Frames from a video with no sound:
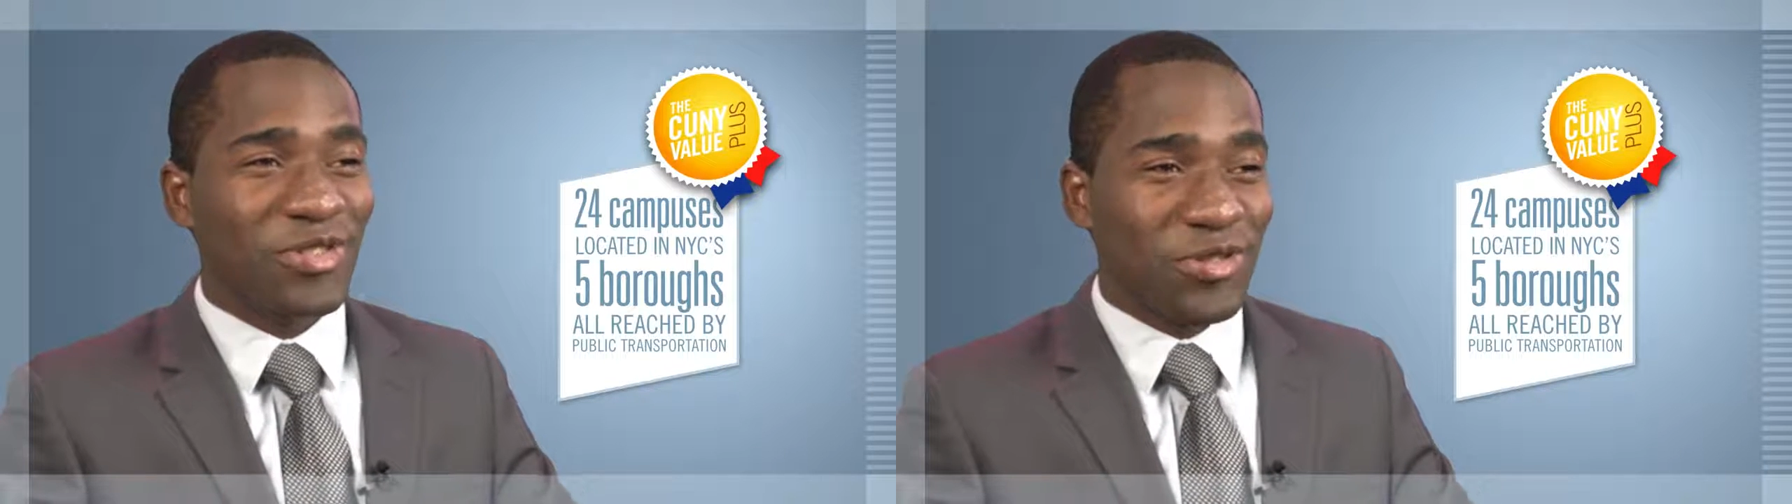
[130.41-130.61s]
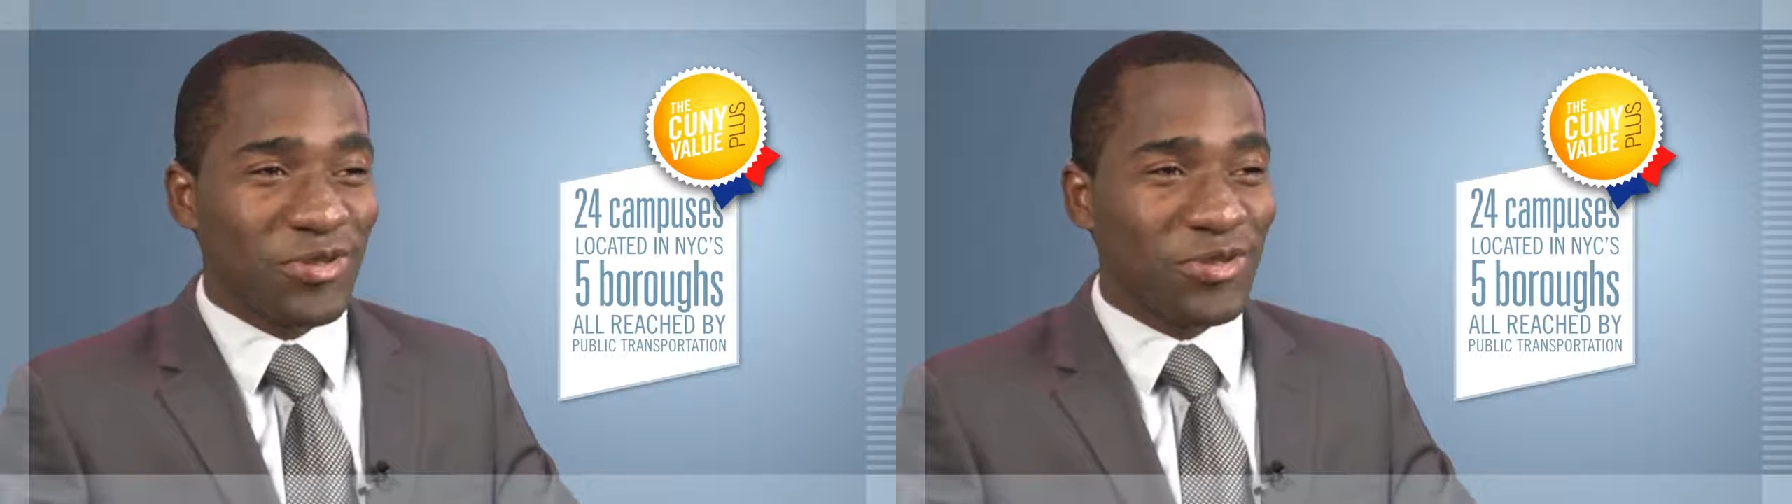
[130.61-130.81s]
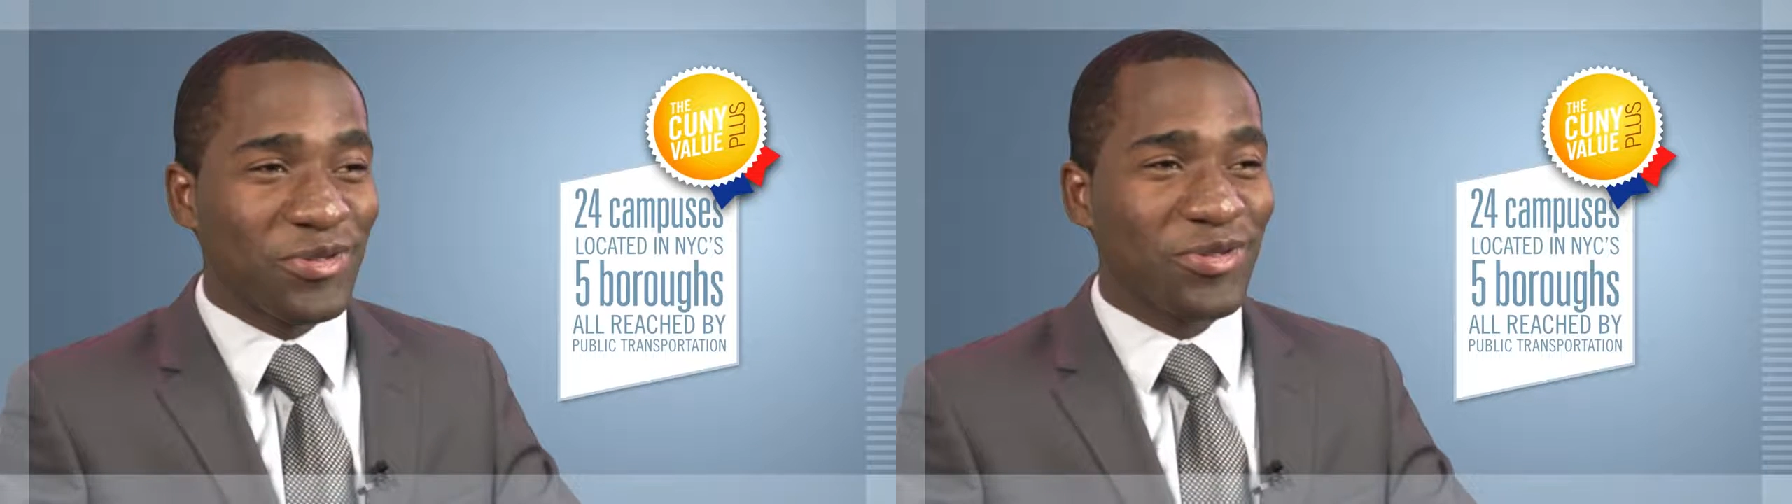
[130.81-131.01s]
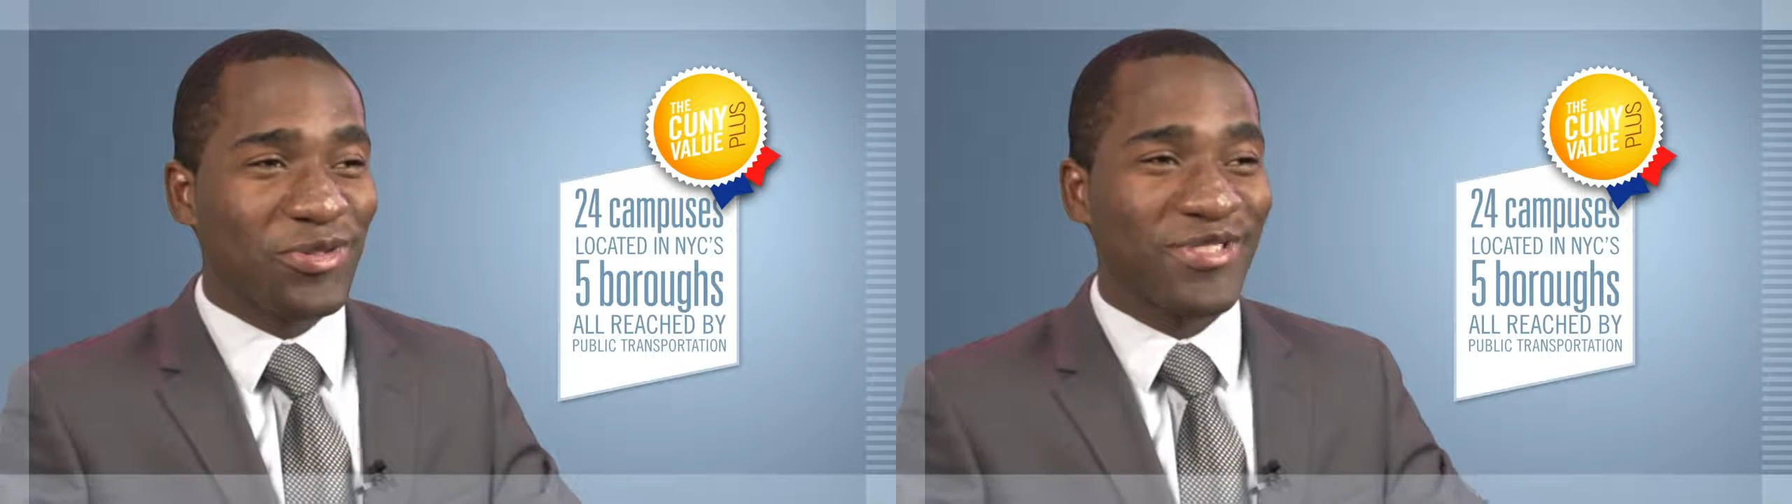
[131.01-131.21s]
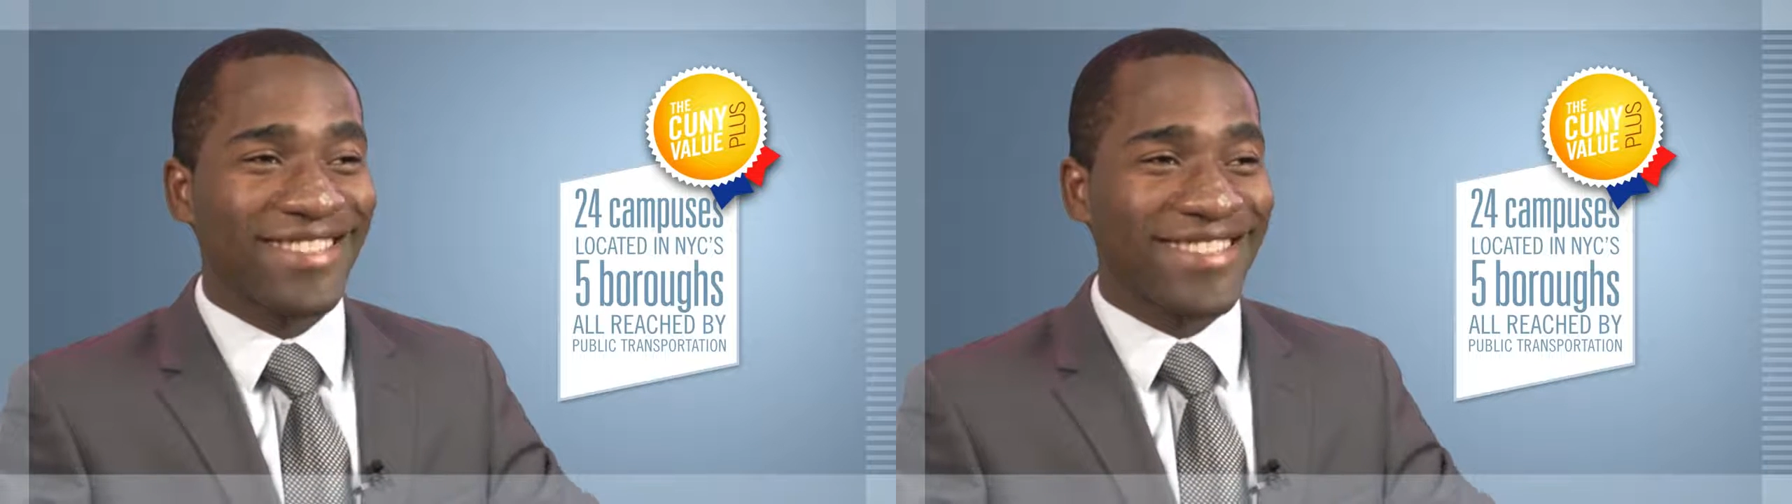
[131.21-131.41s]
jewel
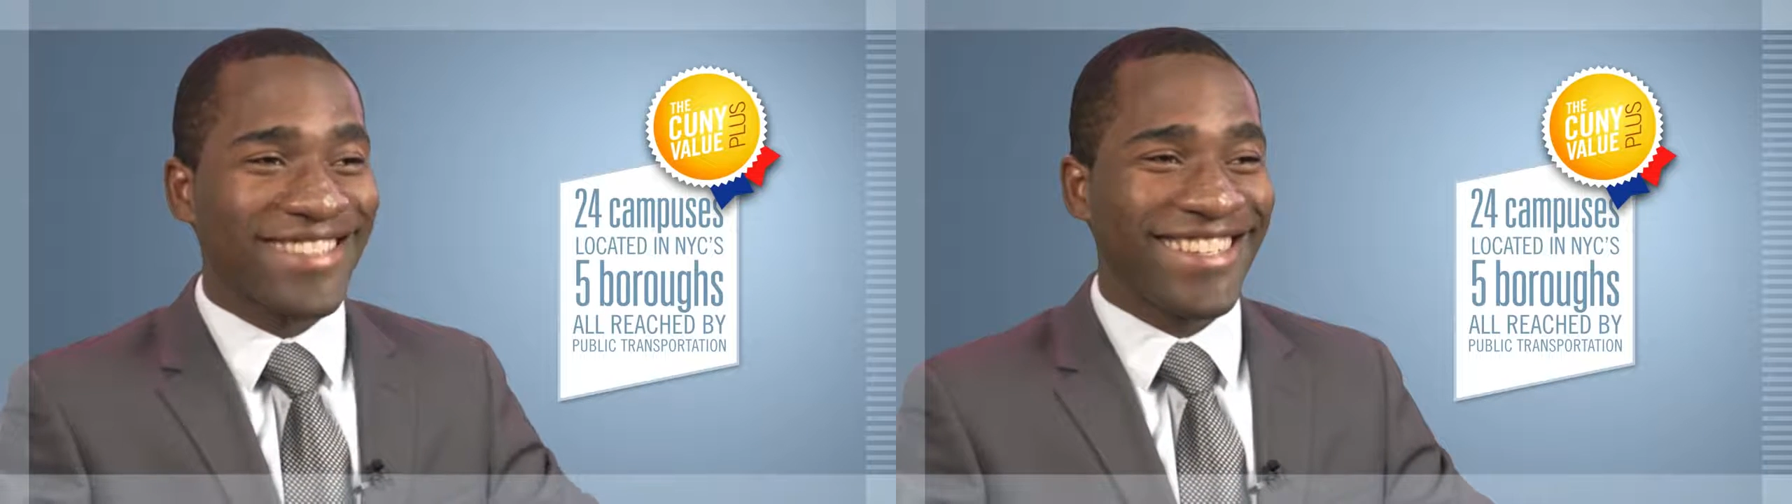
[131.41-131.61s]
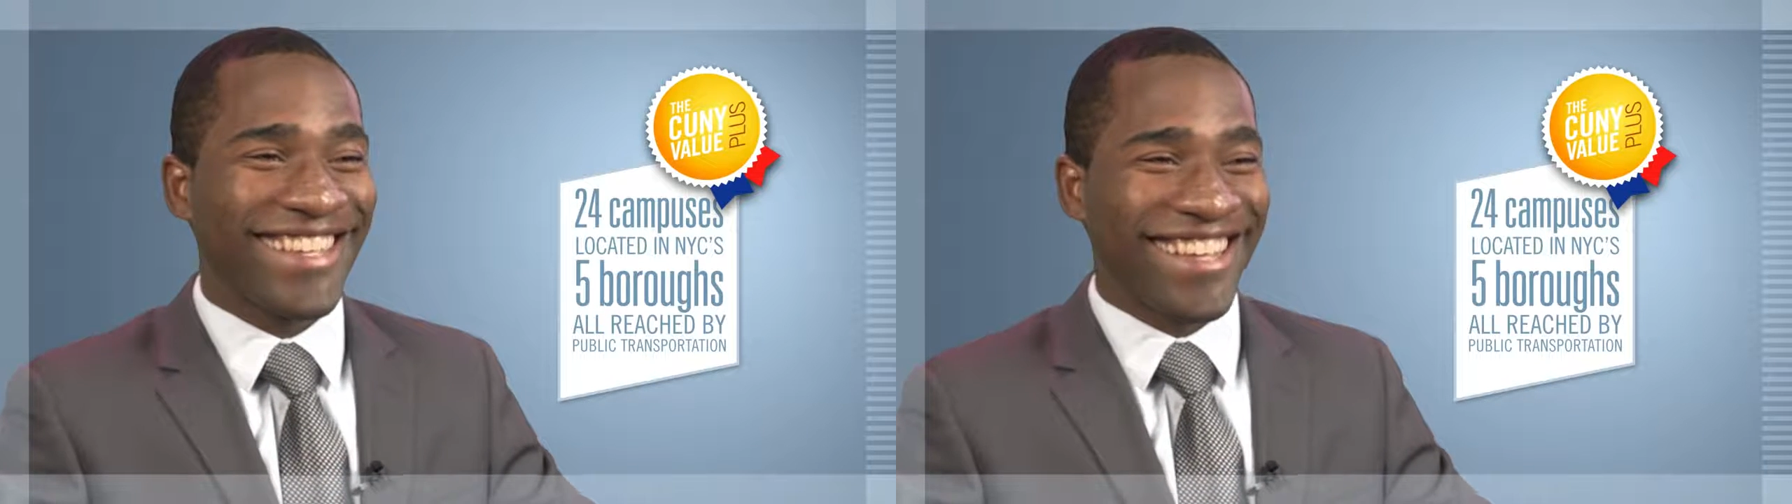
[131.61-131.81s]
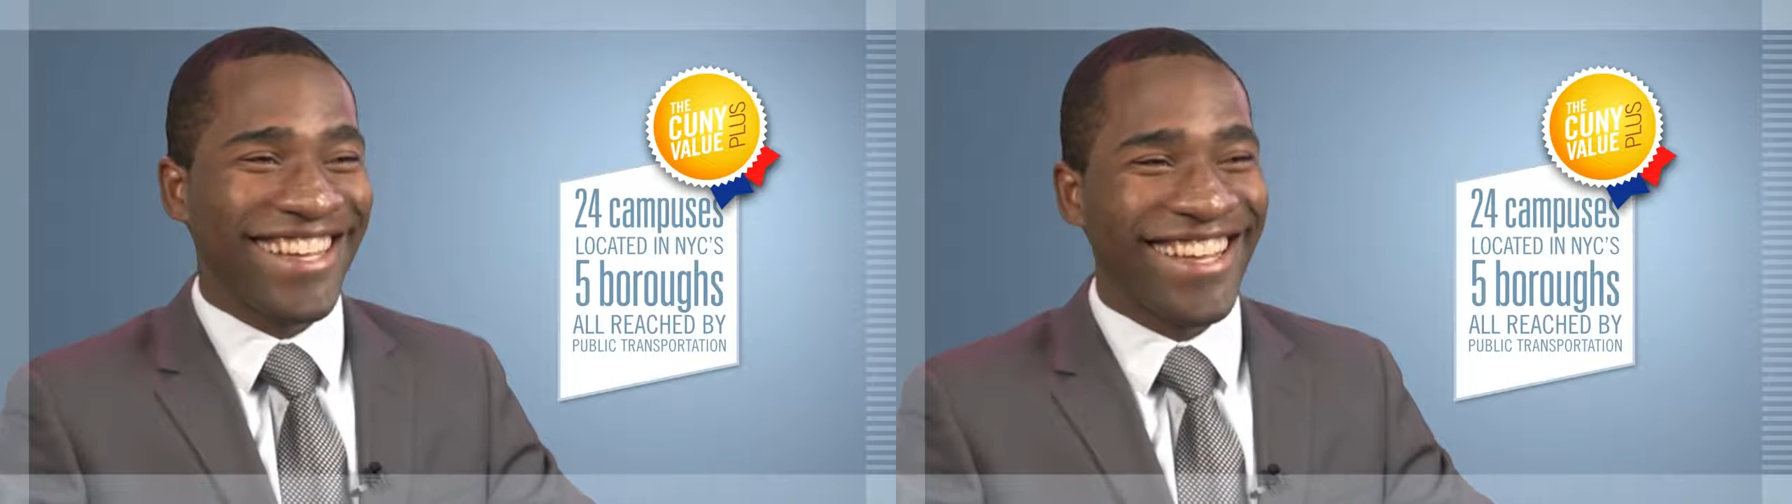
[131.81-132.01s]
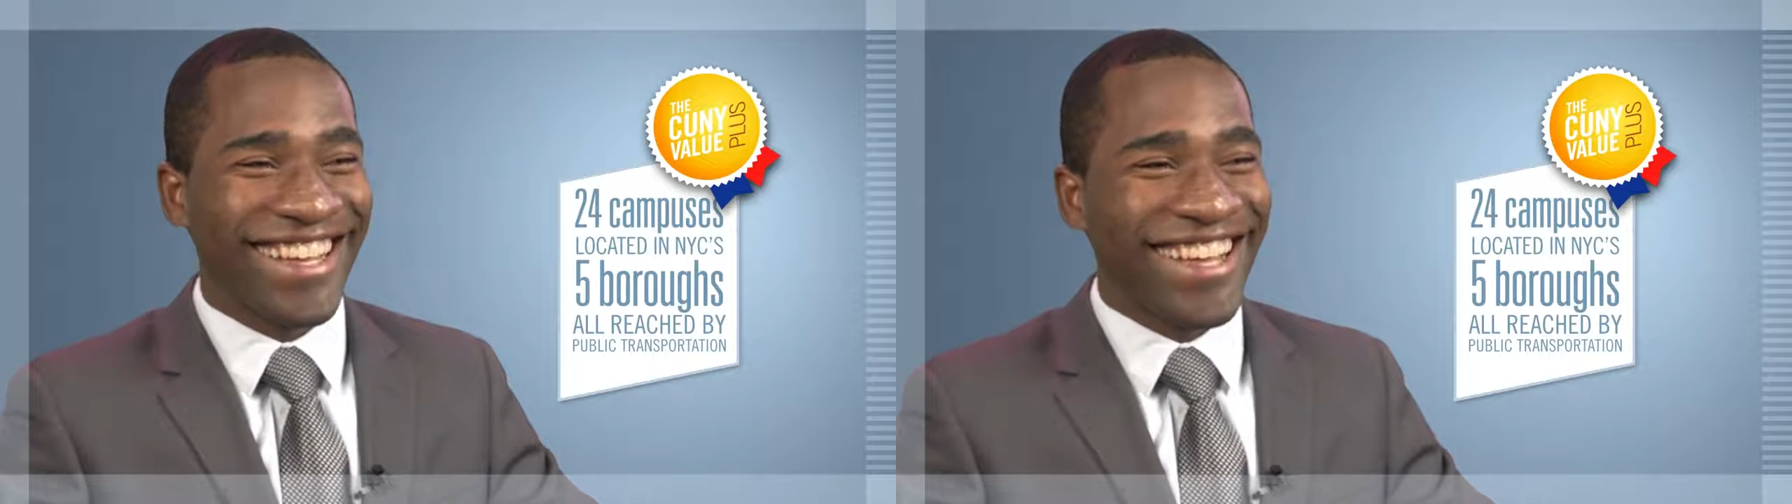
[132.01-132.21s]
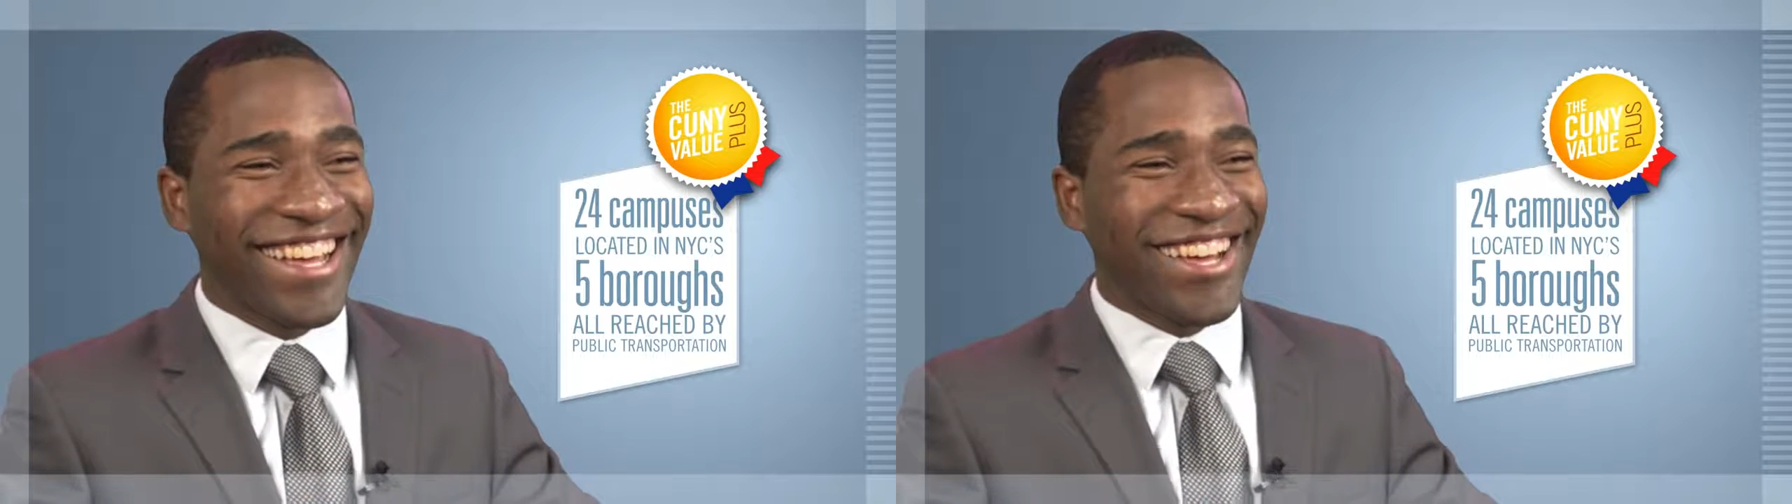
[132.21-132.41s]

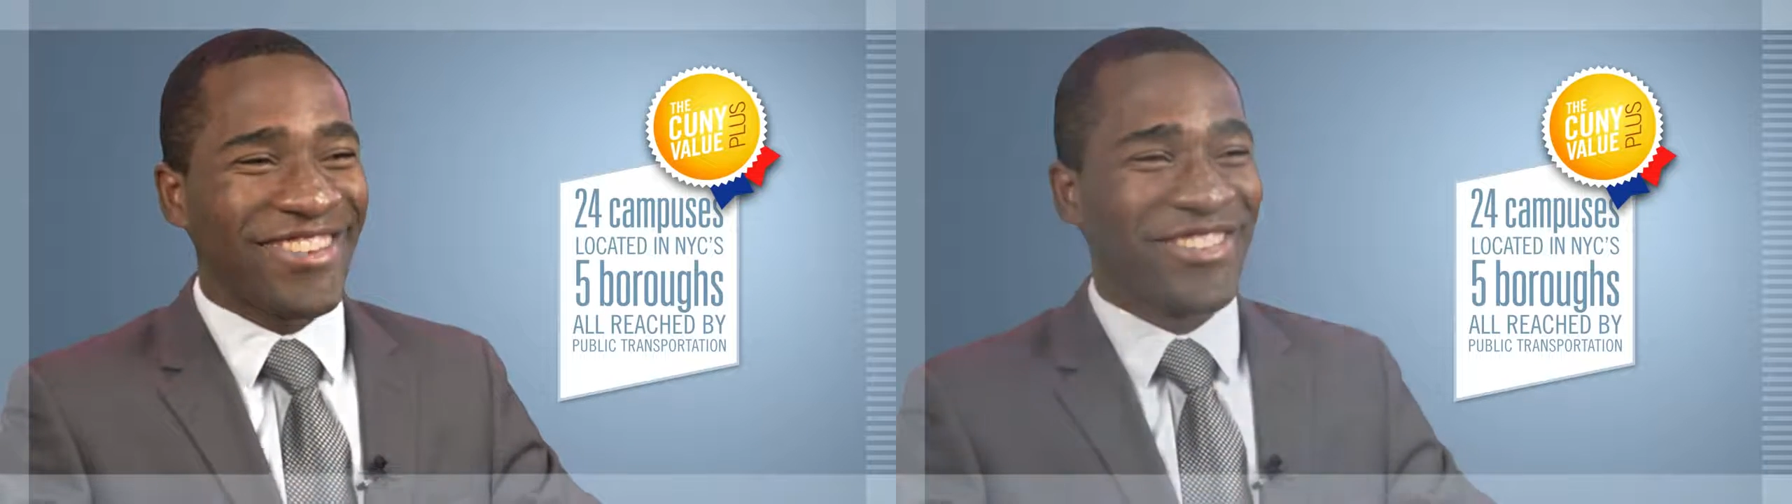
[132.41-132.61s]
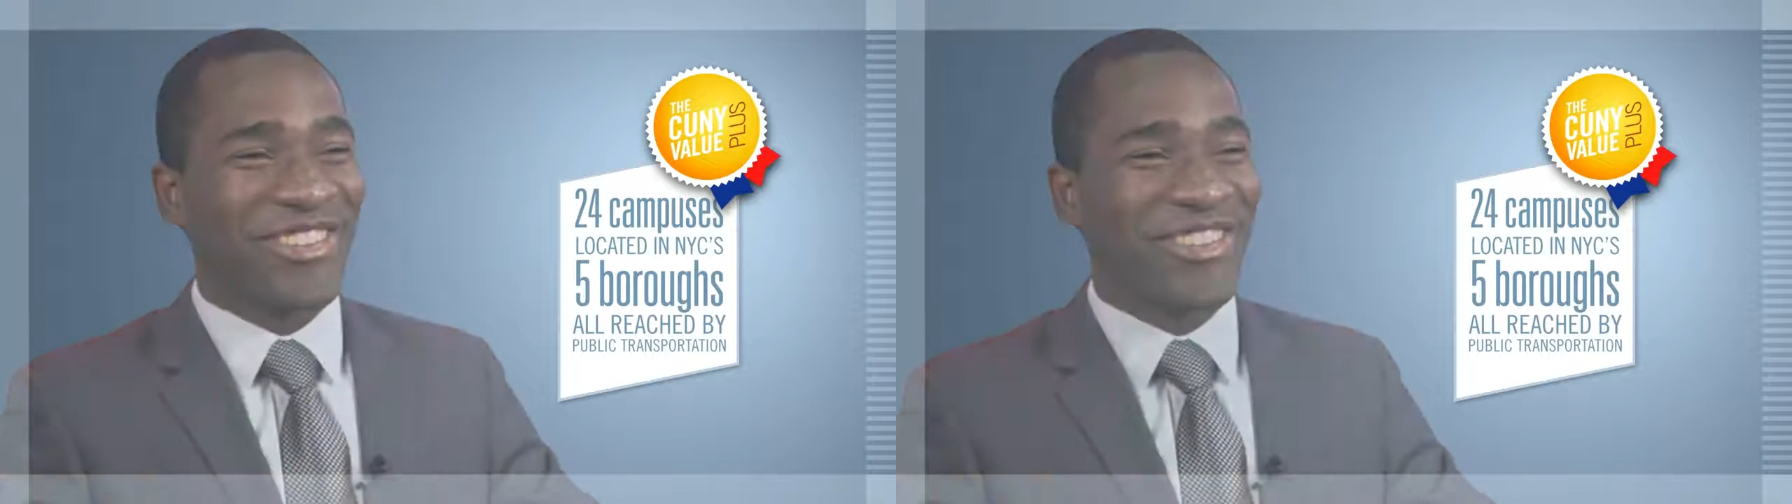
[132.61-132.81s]
of